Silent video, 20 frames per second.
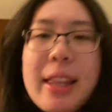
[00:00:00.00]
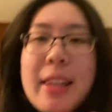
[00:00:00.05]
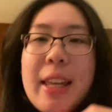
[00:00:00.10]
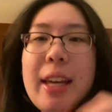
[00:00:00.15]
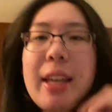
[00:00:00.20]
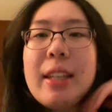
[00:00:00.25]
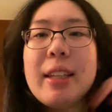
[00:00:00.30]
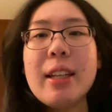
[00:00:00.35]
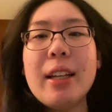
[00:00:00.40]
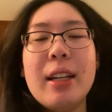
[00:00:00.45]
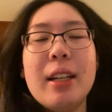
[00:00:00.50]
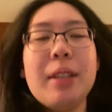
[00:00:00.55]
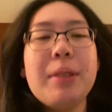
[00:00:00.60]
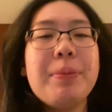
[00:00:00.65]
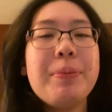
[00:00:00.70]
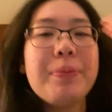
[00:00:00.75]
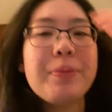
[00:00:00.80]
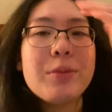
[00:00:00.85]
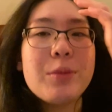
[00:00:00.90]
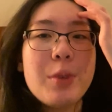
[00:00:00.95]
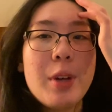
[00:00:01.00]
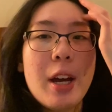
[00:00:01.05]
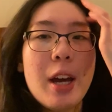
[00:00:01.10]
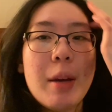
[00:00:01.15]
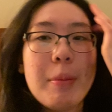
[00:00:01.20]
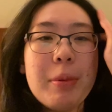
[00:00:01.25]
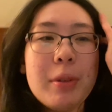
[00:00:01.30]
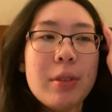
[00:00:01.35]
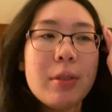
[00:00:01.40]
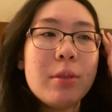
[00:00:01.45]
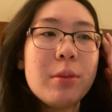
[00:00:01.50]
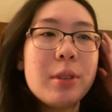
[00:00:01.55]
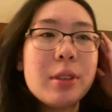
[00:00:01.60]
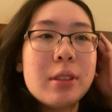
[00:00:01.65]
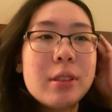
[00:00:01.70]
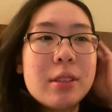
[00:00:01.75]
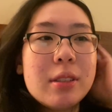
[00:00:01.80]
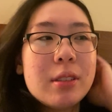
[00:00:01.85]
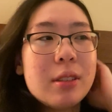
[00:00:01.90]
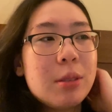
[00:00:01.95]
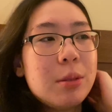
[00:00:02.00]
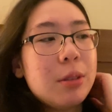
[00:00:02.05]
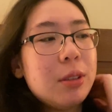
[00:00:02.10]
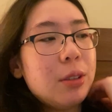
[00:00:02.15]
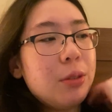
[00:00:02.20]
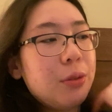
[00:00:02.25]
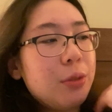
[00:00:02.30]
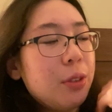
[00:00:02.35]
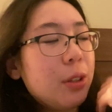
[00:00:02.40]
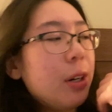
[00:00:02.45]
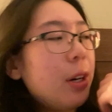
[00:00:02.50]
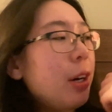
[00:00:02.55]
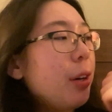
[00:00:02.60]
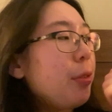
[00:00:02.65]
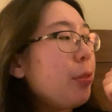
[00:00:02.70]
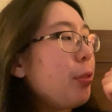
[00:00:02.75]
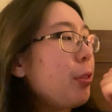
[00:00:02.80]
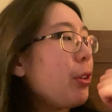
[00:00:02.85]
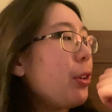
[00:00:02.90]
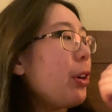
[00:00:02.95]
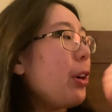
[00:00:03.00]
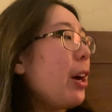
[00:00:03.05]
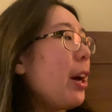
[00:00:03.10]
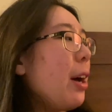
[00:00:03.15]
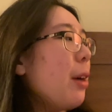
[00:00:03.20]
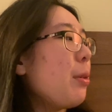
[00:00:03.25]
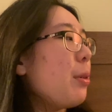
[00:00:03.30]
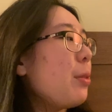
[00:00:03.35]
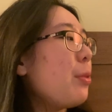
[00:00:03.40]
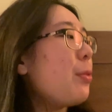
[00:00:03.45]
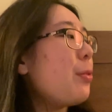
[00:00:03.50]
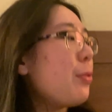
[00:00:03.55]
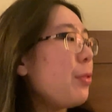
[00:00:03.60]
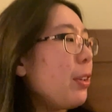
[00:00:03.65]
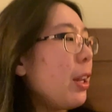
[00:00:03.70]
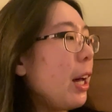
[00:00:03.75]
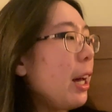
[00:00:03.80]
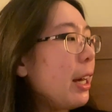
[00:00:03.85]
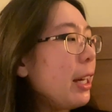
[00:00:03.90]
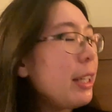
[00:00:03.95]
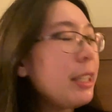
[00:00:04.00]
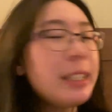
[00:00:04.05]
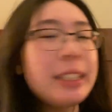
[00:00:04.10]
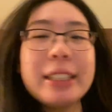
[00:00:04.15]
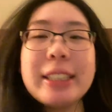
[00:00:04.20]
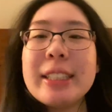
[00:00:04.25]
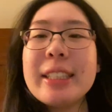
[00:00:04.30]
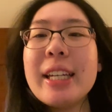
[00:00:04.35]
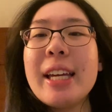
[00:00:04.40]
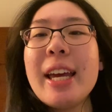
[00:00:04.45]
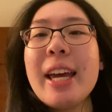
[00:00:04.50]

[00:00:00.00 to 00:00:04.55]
then what happened was it was a full hour flight.